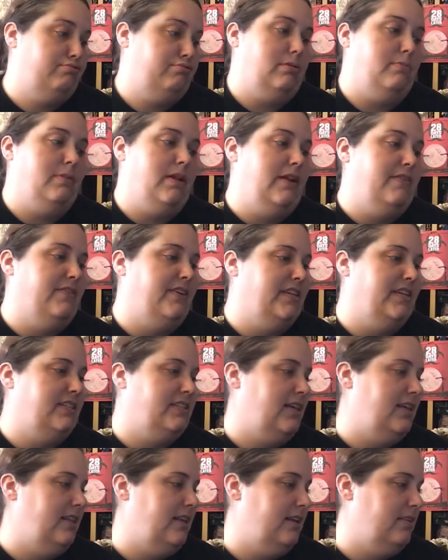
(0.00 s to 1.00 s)
I'm not even going to
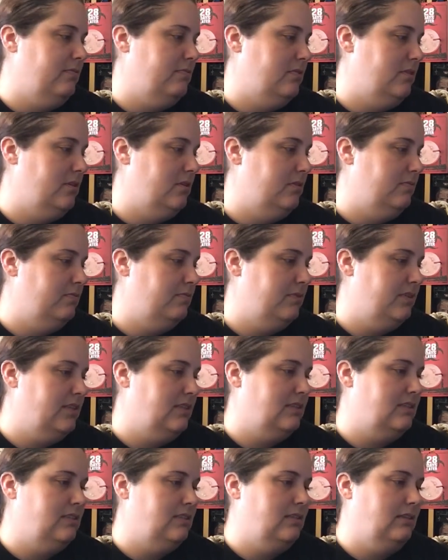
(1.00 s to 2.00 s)
say that word.
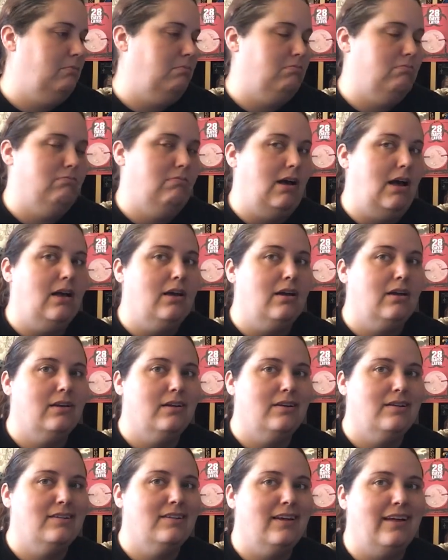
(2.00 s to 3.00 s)
Sabacc?
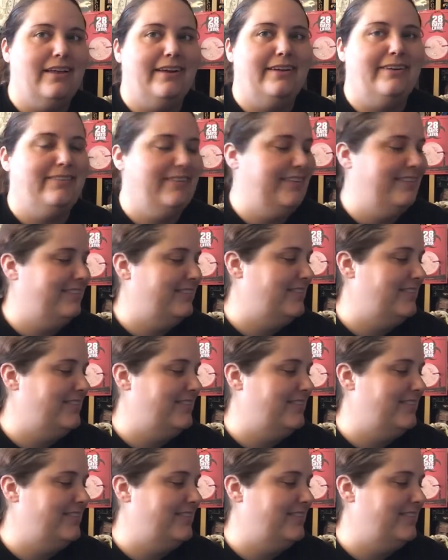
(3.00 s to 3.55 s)
I don't